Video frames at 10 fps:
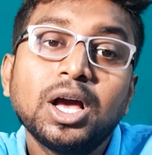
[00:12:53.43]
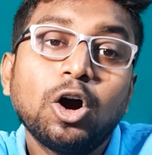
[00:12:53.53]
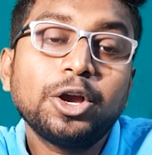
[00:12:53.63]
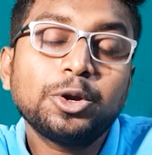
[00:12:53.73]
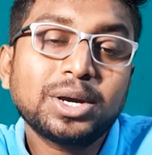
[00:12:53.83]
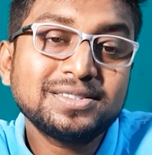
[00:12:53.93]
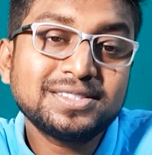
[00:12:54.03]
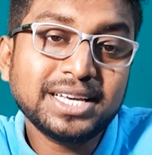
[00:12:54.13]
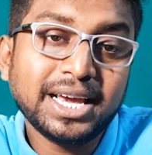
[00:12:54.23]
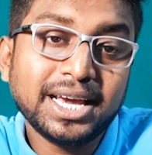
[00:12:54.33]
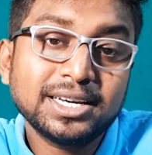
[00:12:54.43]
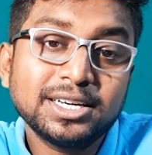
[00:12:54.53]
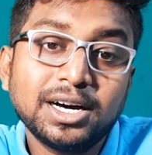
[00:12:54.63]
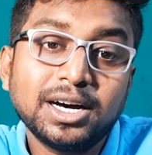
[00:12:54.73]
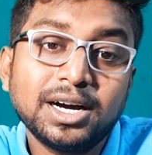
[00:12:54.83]
or you can say
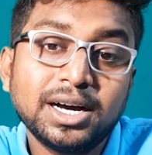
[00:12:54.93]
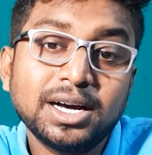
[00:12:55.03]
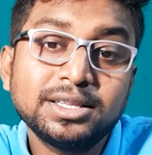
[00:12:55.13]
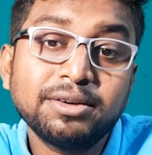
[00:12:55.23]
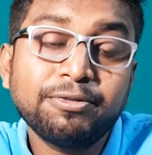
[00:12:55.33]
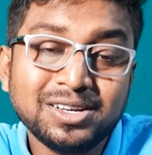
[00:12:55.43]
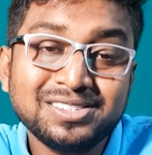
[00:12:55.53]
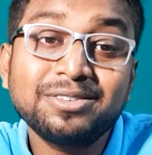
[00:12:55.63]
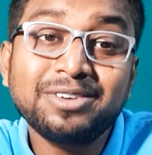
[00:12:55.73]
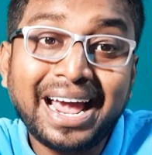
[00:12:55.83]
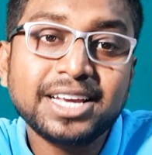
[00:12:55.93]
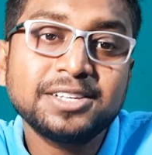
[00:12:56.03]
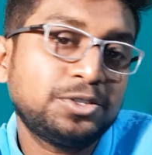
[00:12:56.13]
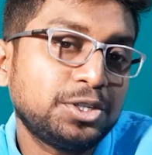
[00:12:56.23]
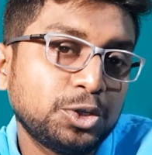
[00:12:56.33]
uh, the first rank
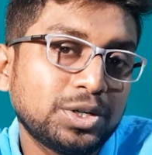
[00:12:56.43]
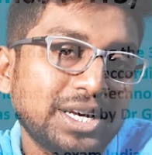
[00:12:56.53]
institute